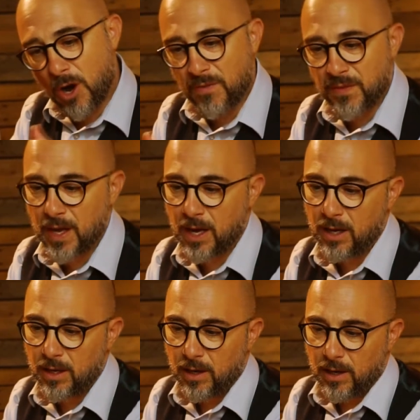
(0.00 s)
on
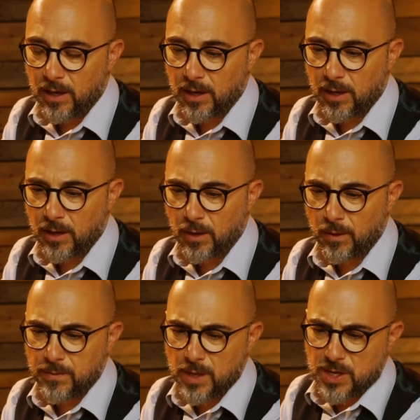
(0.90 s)
the
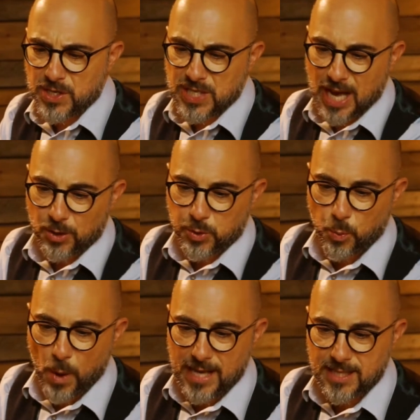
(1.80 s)

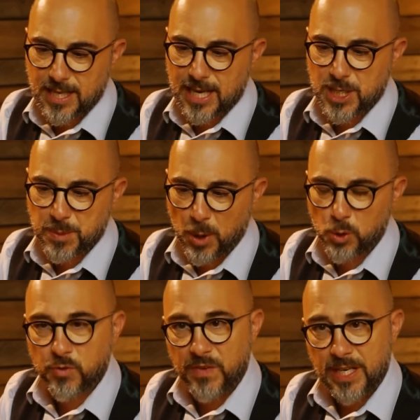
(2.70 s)
southwest
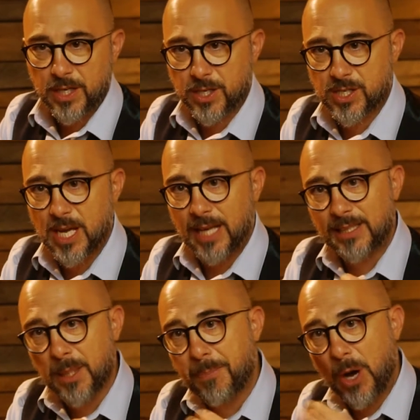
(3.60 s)
exposed vineyards
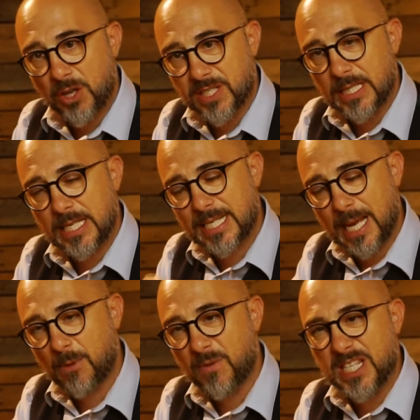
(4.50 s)
deposits
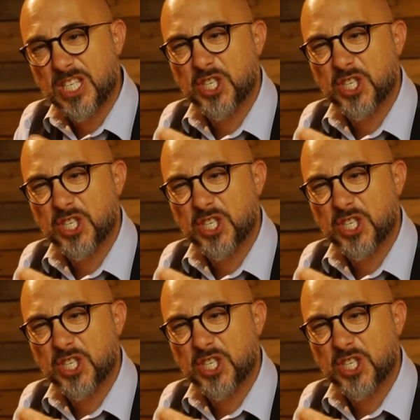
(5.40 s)
some of its